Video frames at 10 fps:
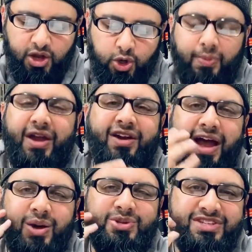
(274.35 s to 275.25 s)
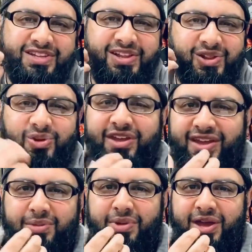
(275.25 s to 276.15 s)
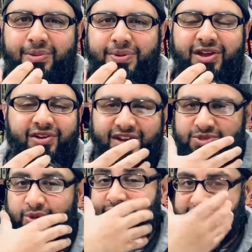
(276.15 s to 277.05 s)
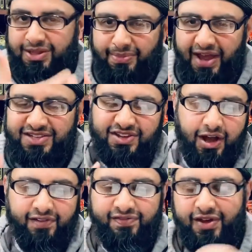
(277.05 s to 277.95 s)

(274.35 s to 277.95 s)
no matter how silly looking it may appear. Yes, when you take the mask off,